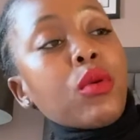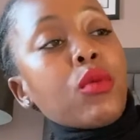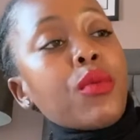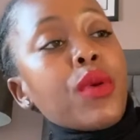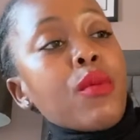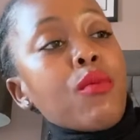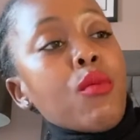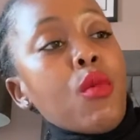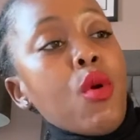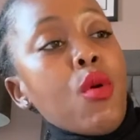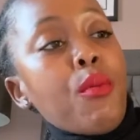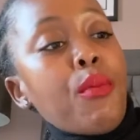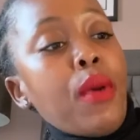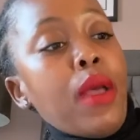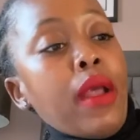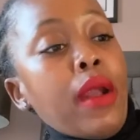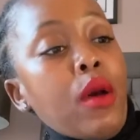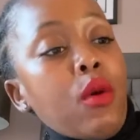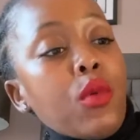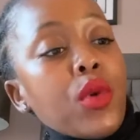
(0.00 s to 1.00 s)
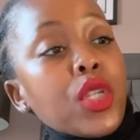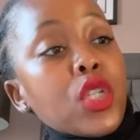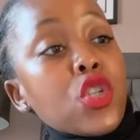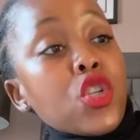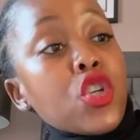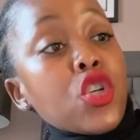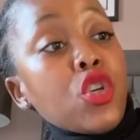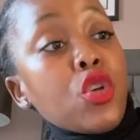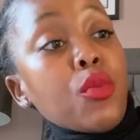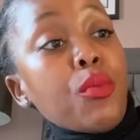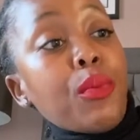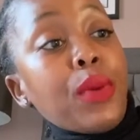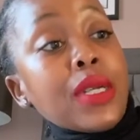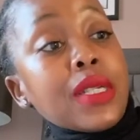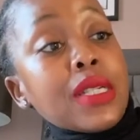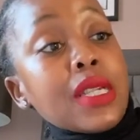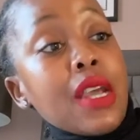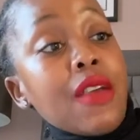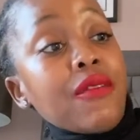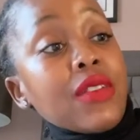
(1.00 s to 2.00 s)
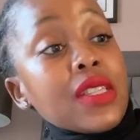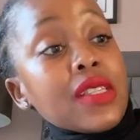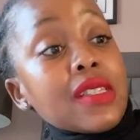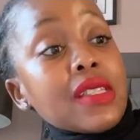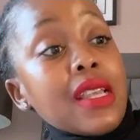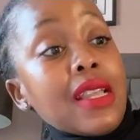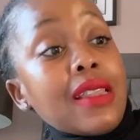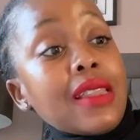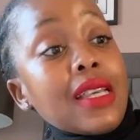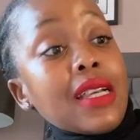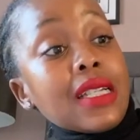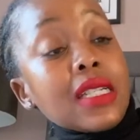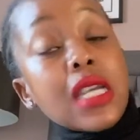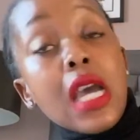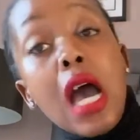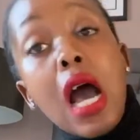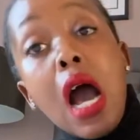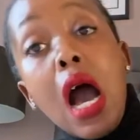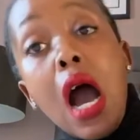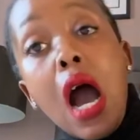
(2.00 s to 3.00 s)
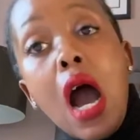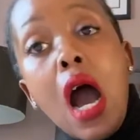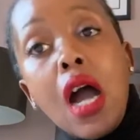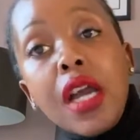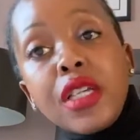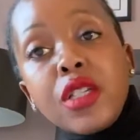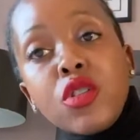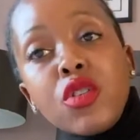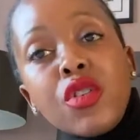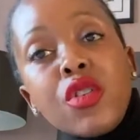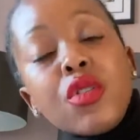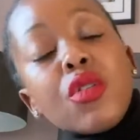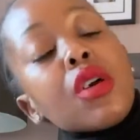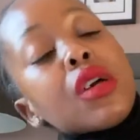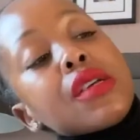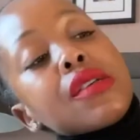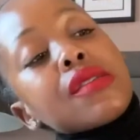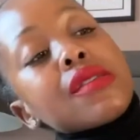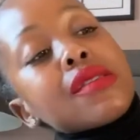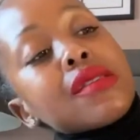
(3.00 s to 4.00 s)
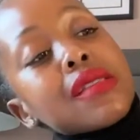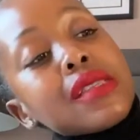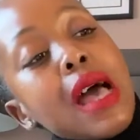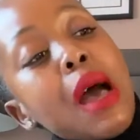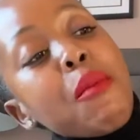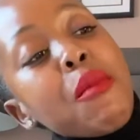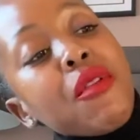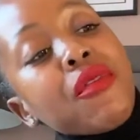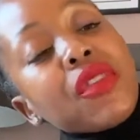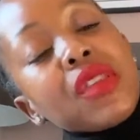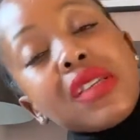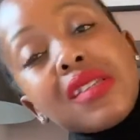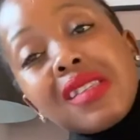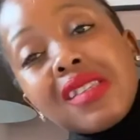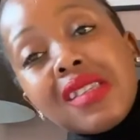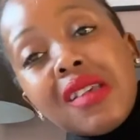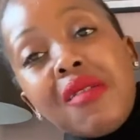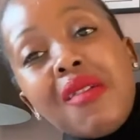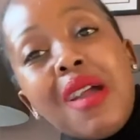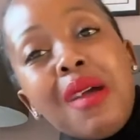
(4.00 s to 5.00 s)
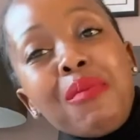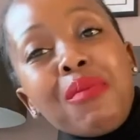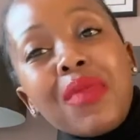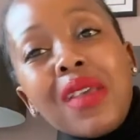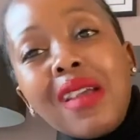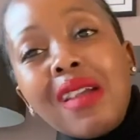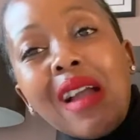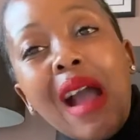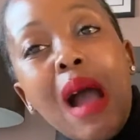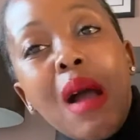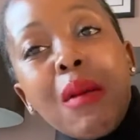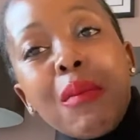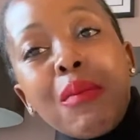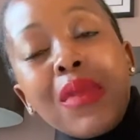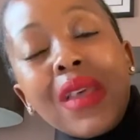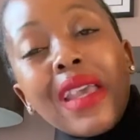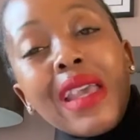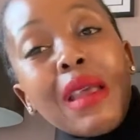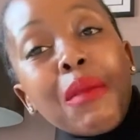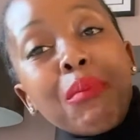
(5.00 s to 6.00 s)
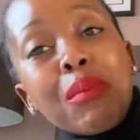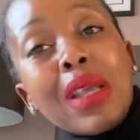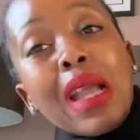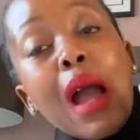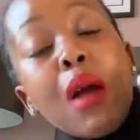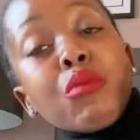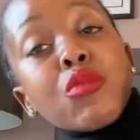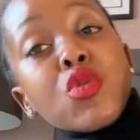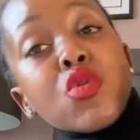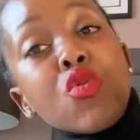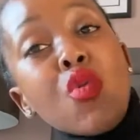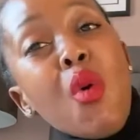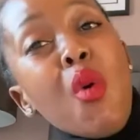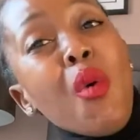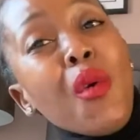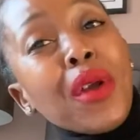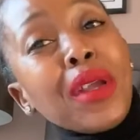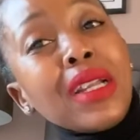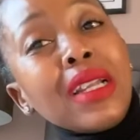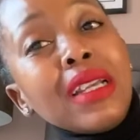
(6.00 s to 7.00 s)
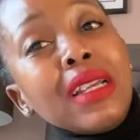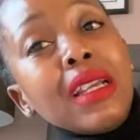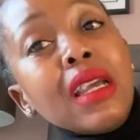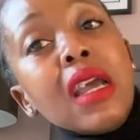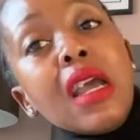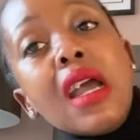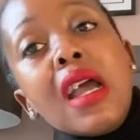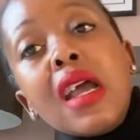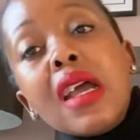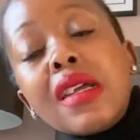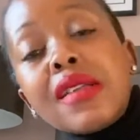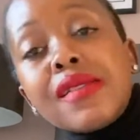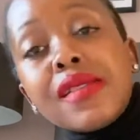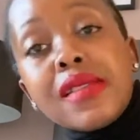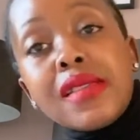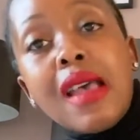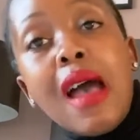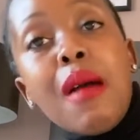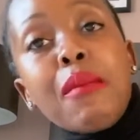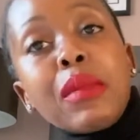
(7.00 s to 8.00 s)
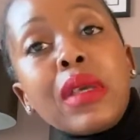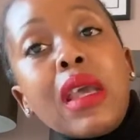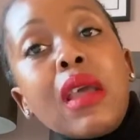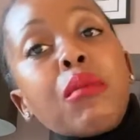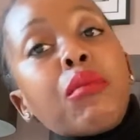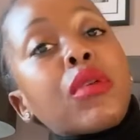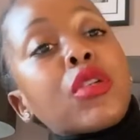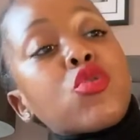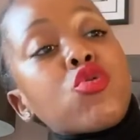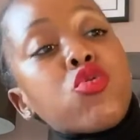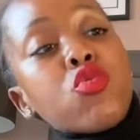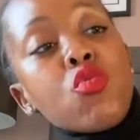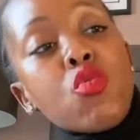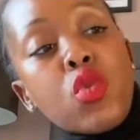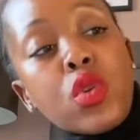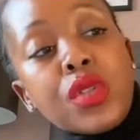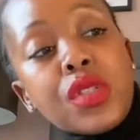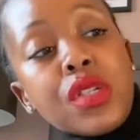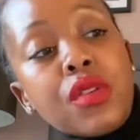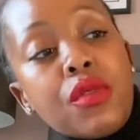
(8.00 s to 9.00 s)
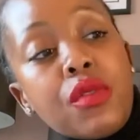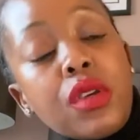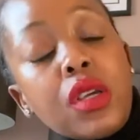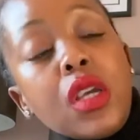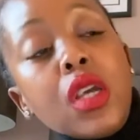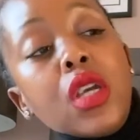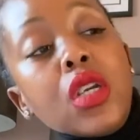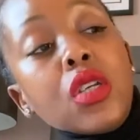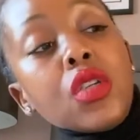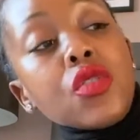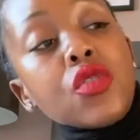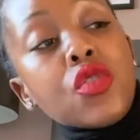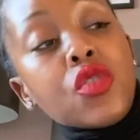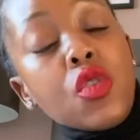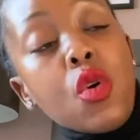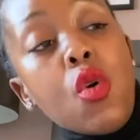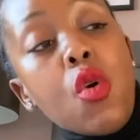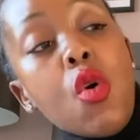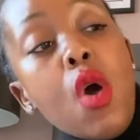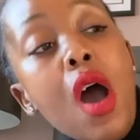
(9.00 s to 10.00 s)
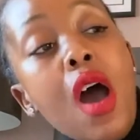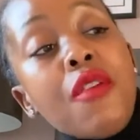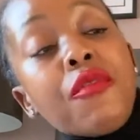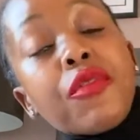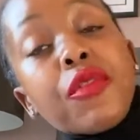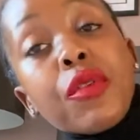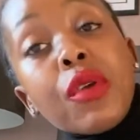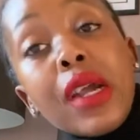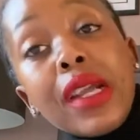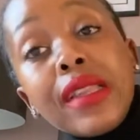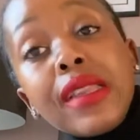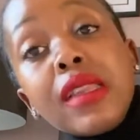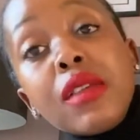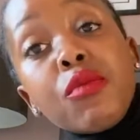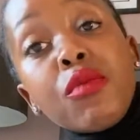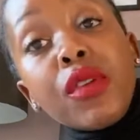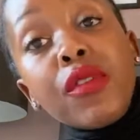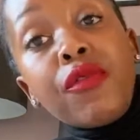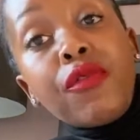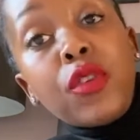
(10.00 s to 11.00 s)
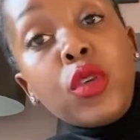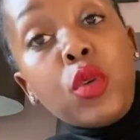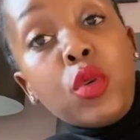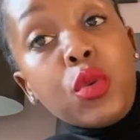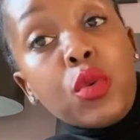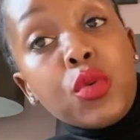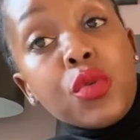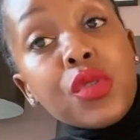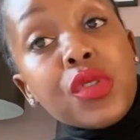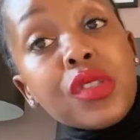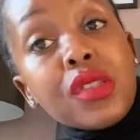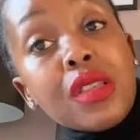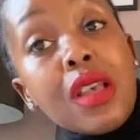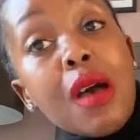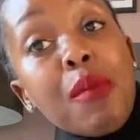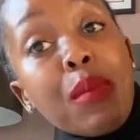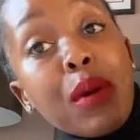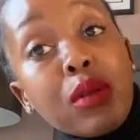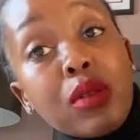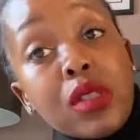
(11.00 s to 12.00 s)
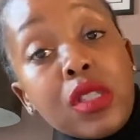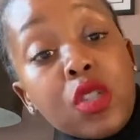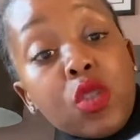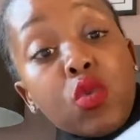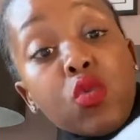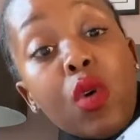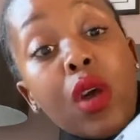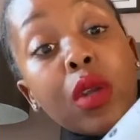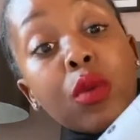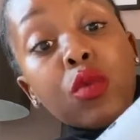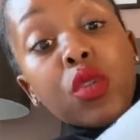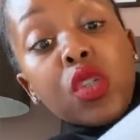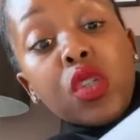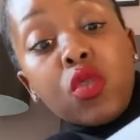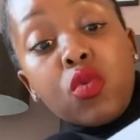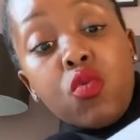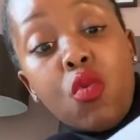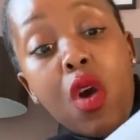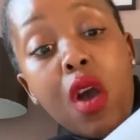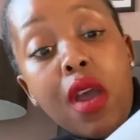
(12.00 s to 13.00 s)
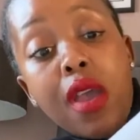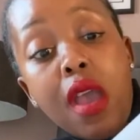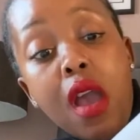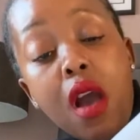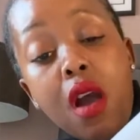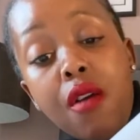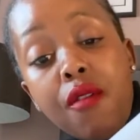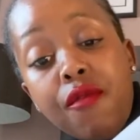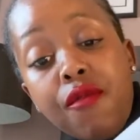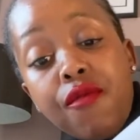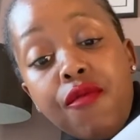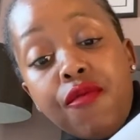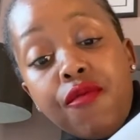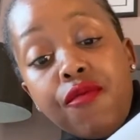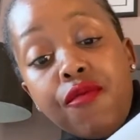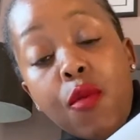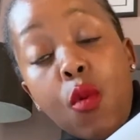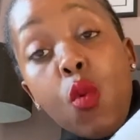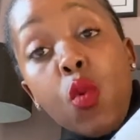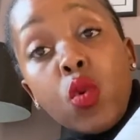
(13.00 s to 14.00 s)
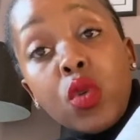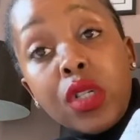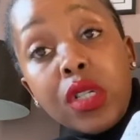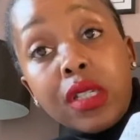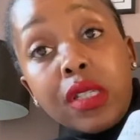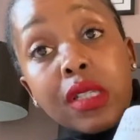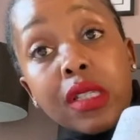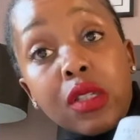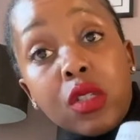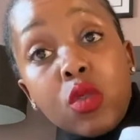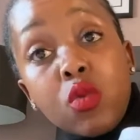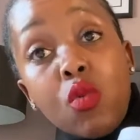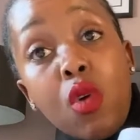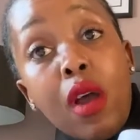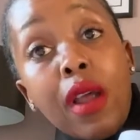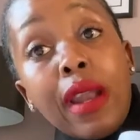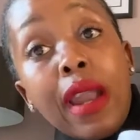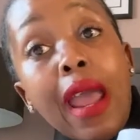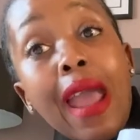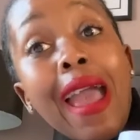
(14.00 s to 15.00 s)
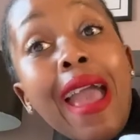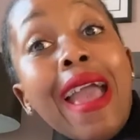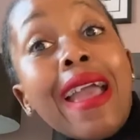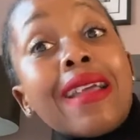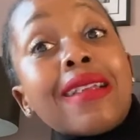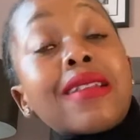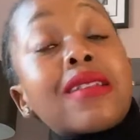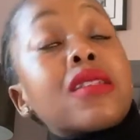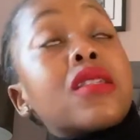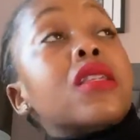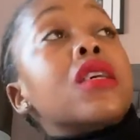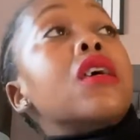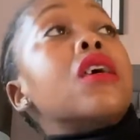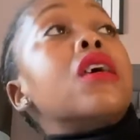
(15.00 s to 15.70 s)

be more better with two but having said that i don't know some of these serum they can they can become too oily and some can be too watery so i've read the reviews about this one which is why i've ordered this one and